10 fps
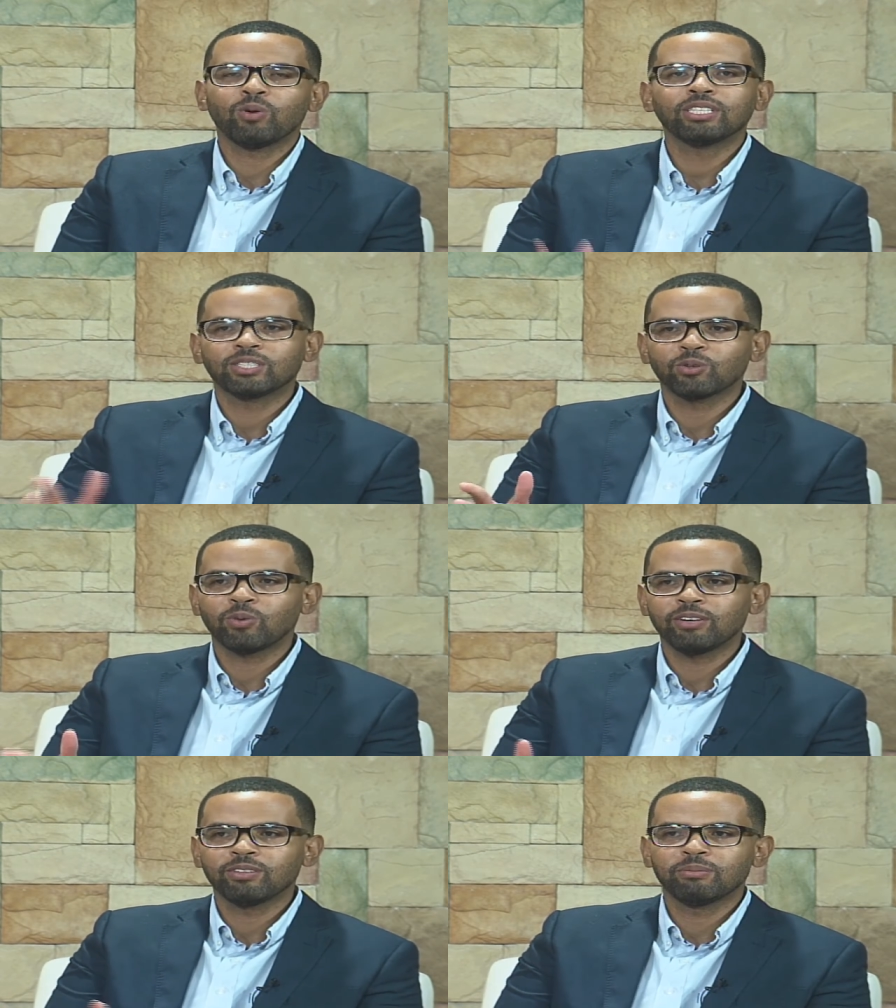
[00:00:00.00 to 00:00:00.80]
what's
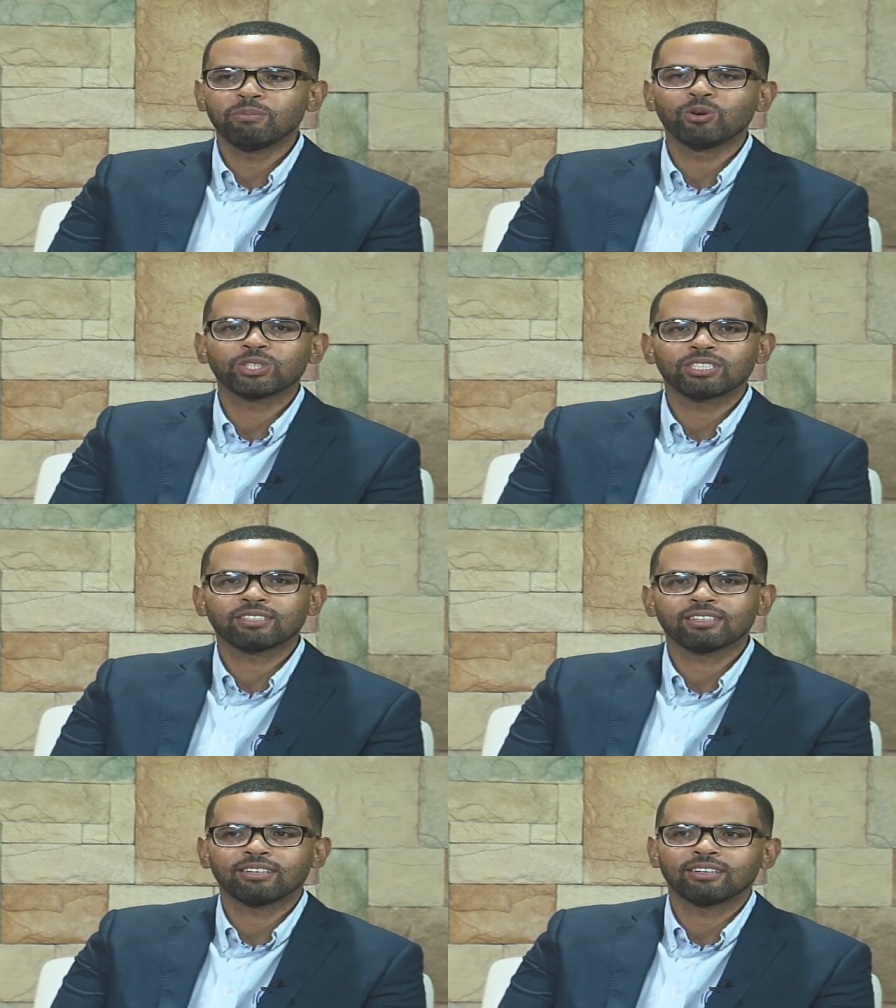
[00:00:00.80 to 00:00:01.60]
one of the
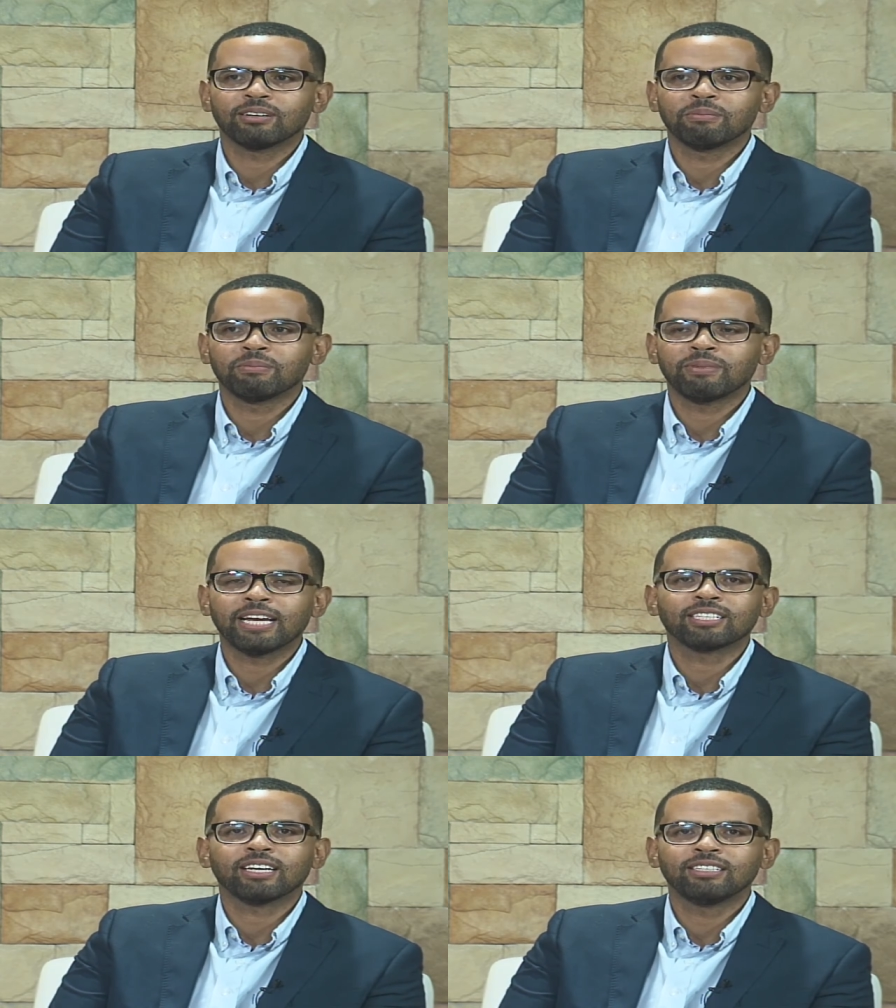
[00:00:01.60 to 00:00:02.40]
most um,
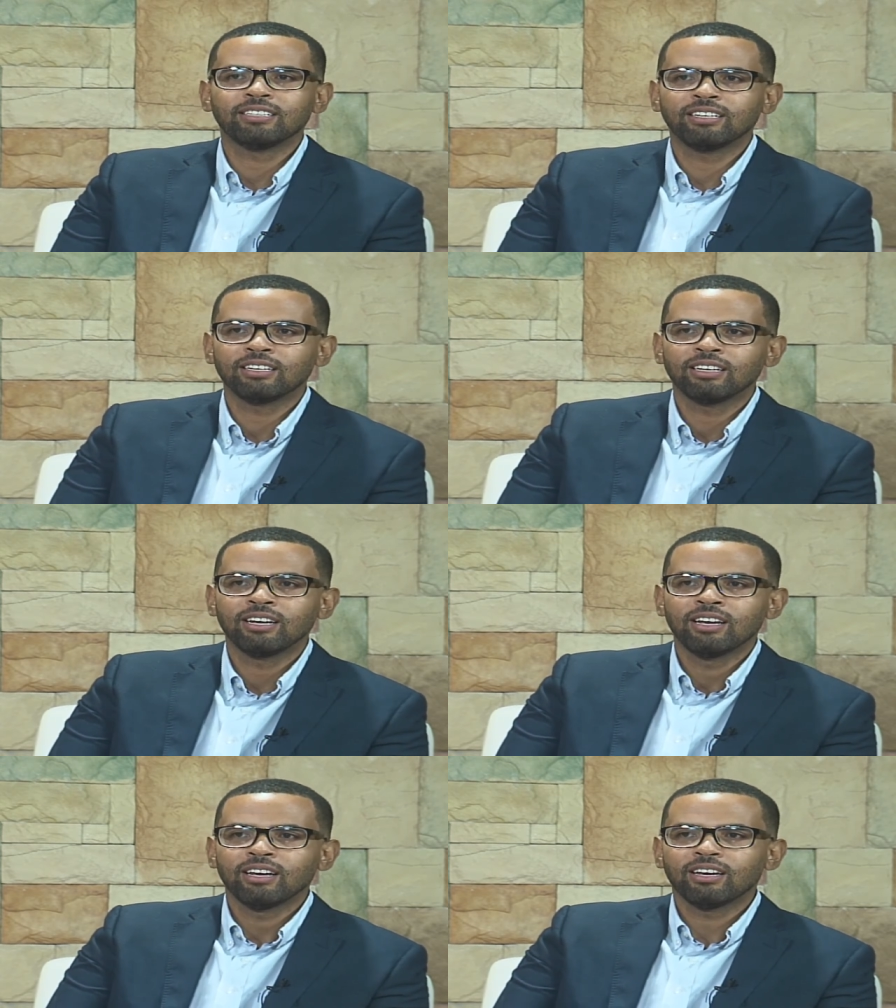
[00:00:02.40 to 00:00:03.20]
exciting
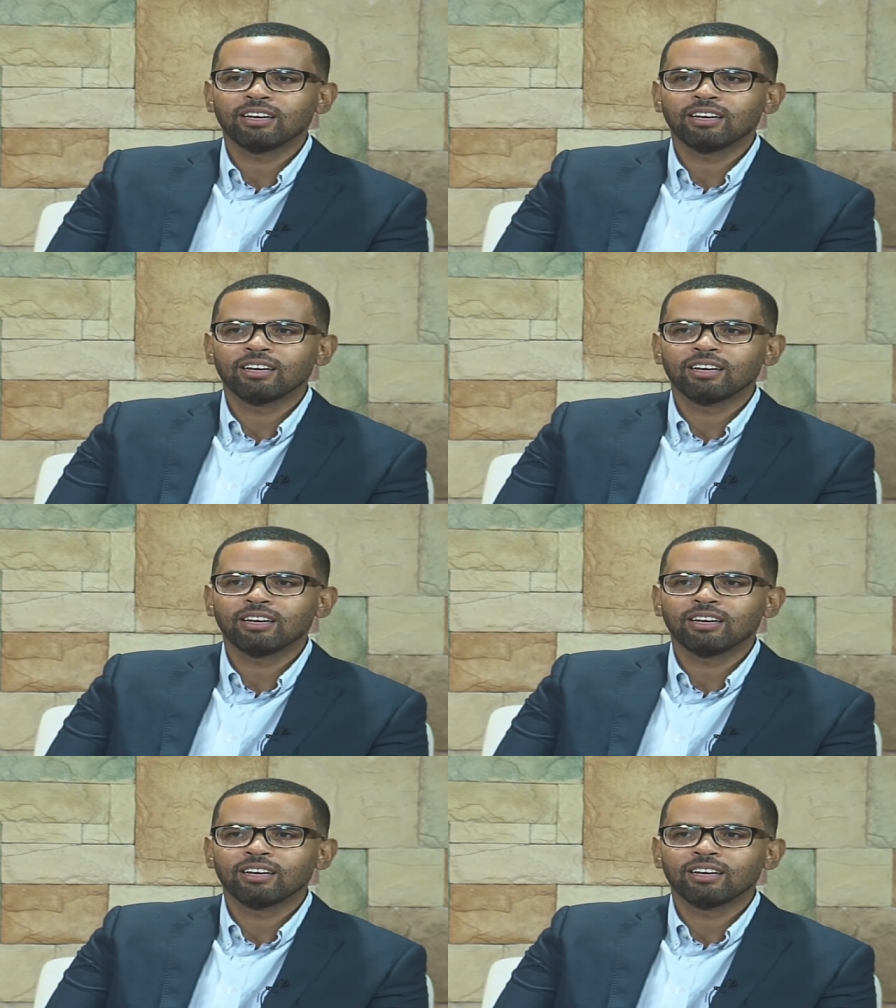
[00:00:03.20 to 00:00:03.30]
